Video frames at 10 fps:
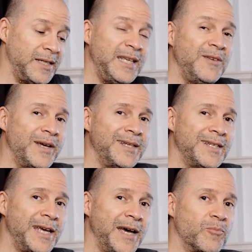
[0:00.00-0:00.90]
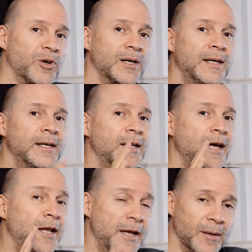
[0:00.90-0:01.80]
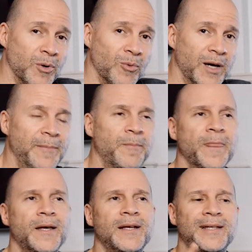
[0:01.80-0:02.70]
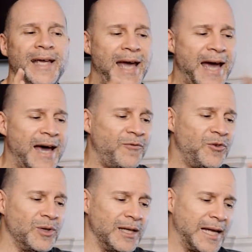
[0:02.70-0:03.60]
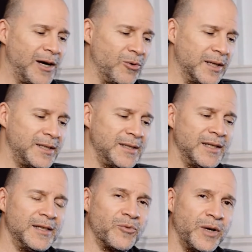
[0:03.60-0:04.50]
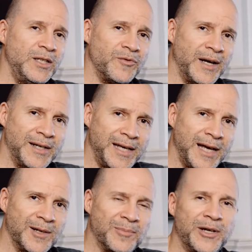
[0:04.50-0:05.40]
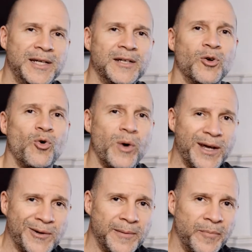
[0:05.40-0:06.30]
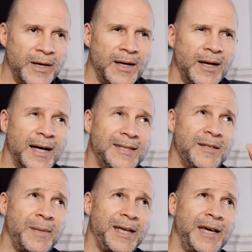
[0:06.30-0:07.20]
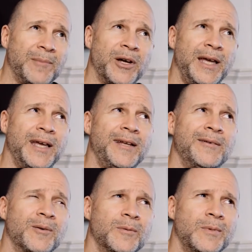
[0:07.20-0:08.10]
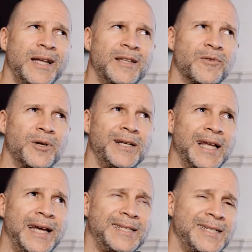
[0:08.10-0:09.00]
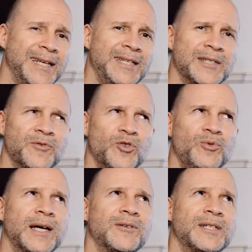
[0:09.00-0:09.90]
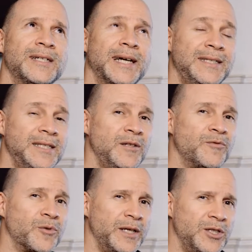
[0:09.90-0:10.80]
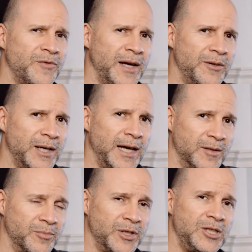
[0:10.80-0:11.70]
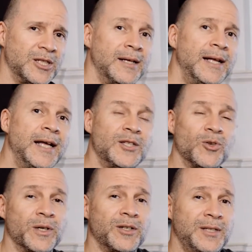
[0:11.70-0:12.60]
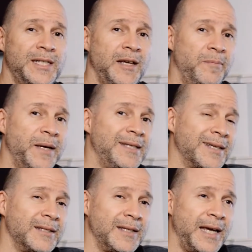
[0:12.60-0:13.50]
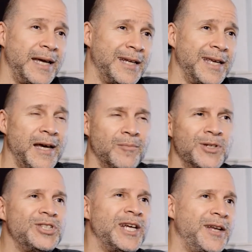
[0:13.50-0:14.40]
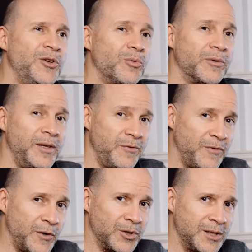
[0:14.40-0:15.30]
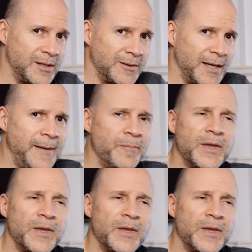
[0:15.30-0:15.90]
event camera. Number one, they have to allow us to get the rangefinder calibrated quicker. I sent my camera in at the very last days of 2019 for rangefinder calibration. So we're going to say basically they had the camera January 1st, okay?